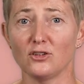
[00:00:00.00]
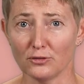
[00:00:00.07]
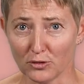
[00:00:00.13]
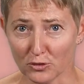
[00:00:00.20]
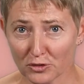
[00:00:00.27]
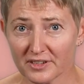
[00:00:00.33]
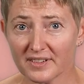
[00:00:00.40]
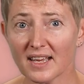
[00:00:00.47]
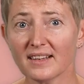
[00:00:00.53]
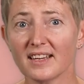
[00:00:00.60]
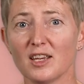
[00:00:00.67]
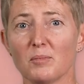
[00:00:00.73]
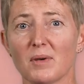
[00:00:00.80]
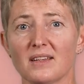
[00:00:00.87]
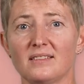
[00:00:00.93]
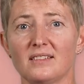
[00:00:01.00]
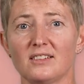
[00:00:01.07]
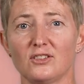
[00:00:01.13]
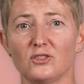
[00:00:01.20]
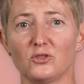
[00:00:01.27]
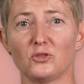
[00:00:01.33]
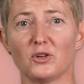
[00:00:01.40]
you've used that key
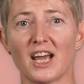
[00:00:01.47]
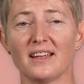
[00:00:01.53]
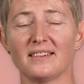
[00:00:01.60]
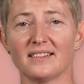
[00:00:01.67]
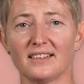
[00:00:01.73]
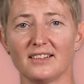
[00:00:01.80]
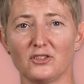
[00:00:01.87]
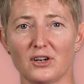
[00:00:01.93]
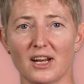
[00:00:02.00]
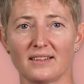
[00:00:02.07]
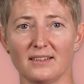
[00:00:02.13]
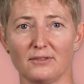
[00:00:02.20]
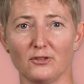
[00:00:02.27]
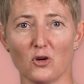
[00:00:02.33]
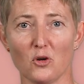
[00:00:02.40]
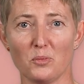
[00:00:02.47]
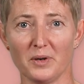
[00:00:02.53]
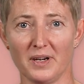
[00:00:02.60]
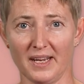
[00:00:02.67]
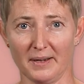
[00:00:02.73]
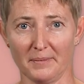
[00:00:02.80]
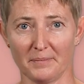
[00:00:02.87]
message to write an attractive opening.